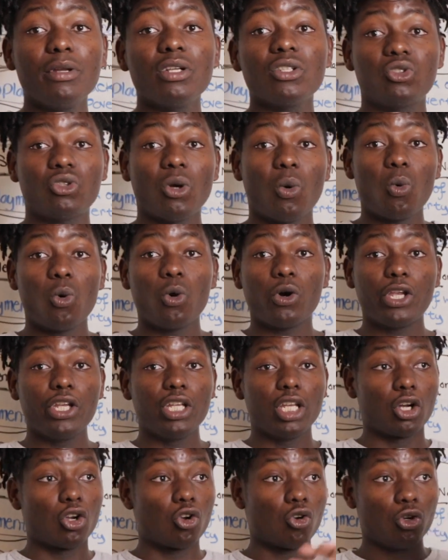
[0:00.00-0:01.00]
means you're working
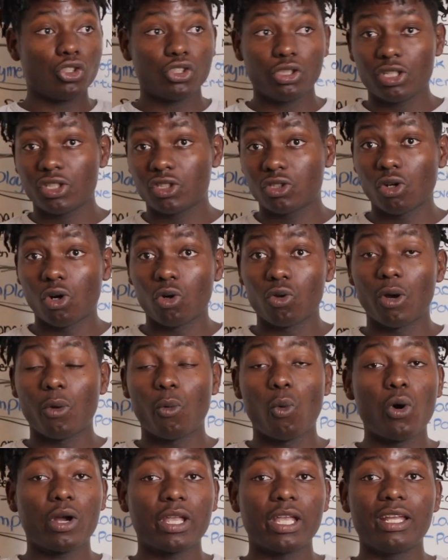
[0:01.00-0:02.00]
in a grocery store, you're
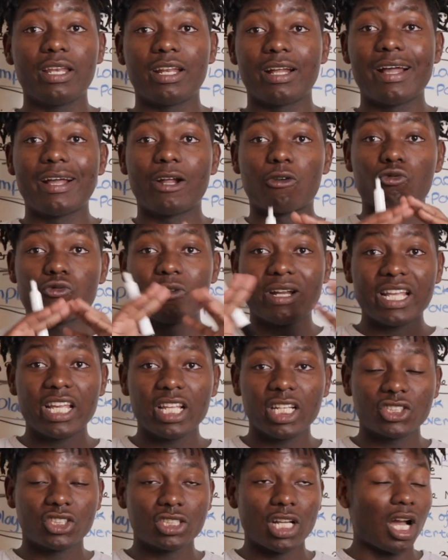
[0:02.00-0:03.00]
working in a
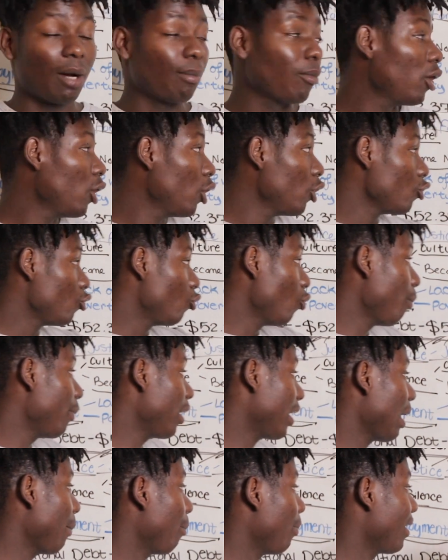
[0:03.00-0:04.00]
regular job, you're
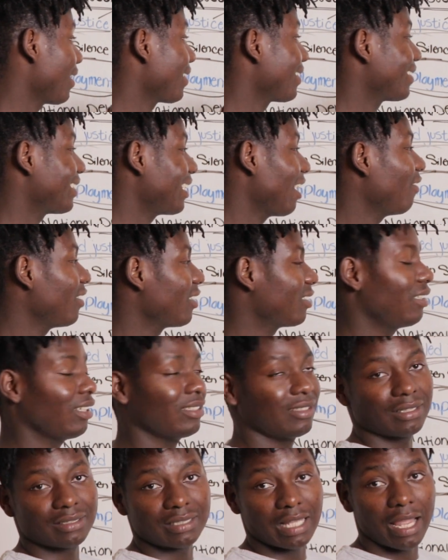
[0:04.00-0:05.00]
making about 76
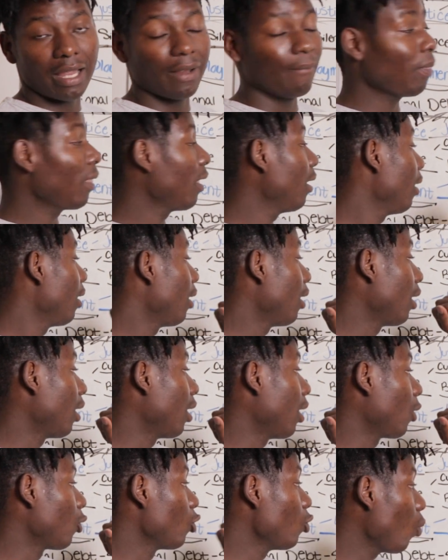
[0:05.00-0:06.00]
a day.
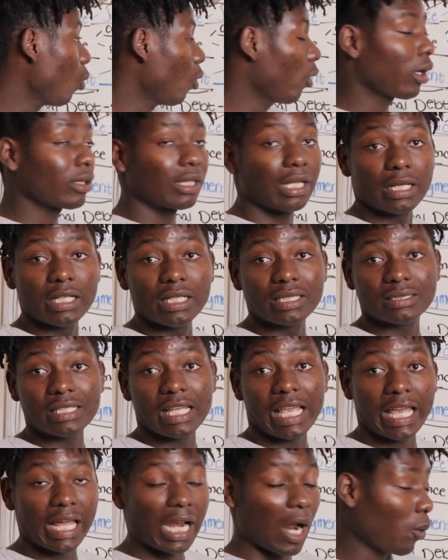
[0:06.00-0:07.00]
You work at least
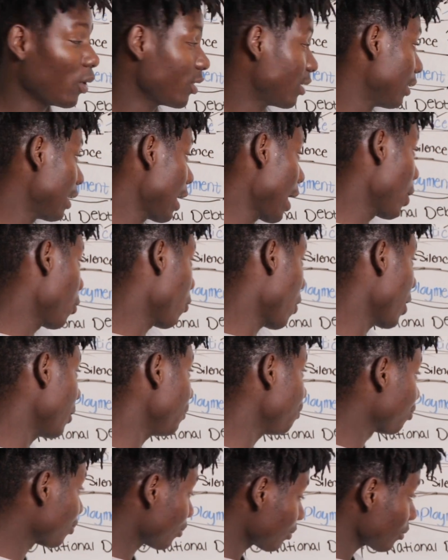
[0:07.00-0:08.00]
8 hours a day,
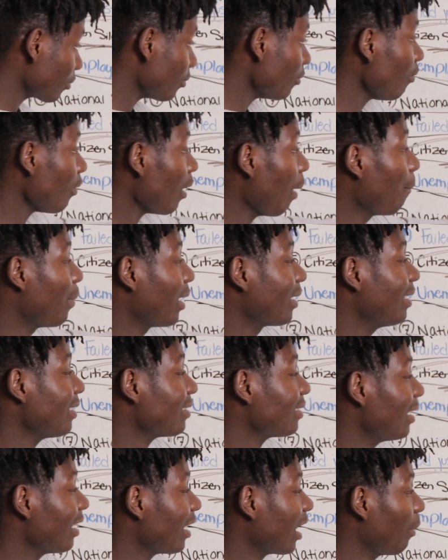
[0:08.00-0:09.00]
right? But
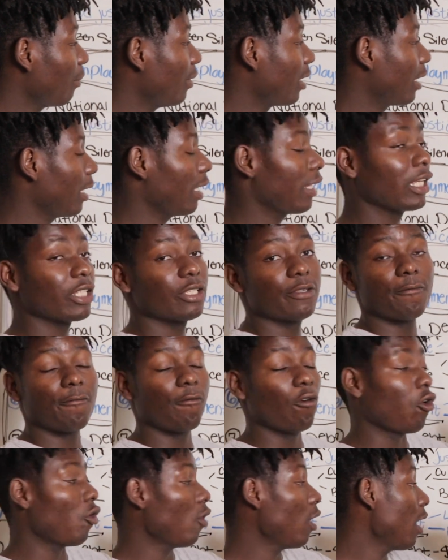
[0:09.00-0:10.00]
this income in Kenya is
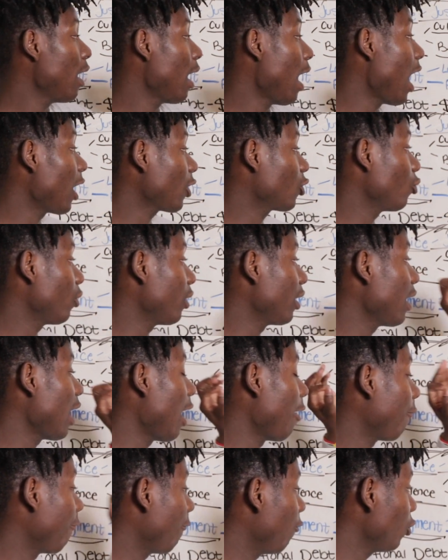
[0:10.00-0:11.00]
for actually
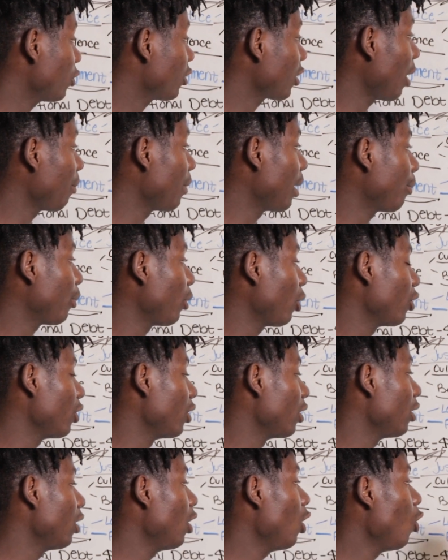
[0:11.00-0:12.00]
a full-time
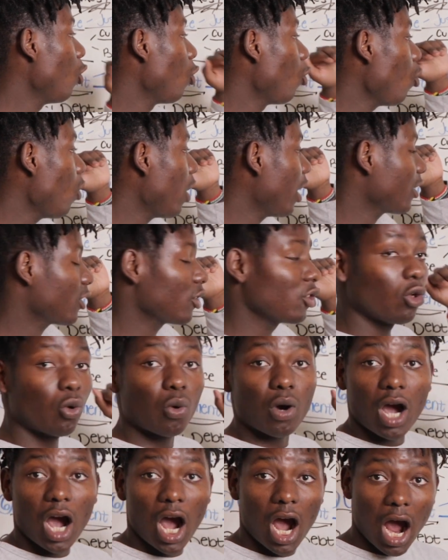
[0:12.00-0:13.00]
employee who has
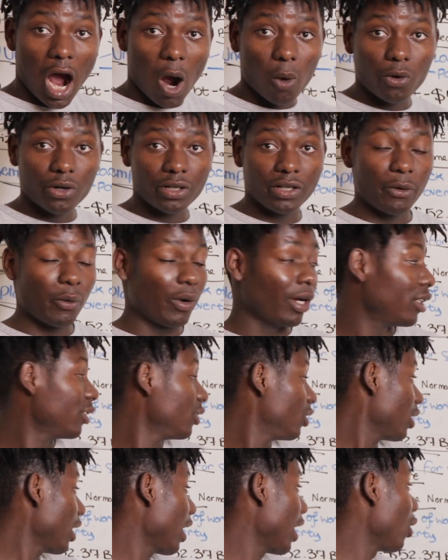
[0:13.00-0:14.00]
no hourly
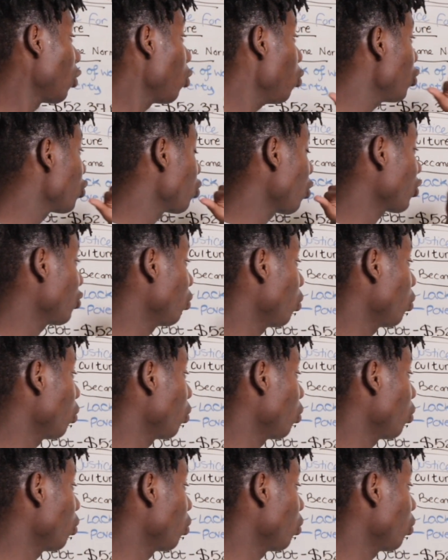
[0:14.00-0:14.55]
wage and who's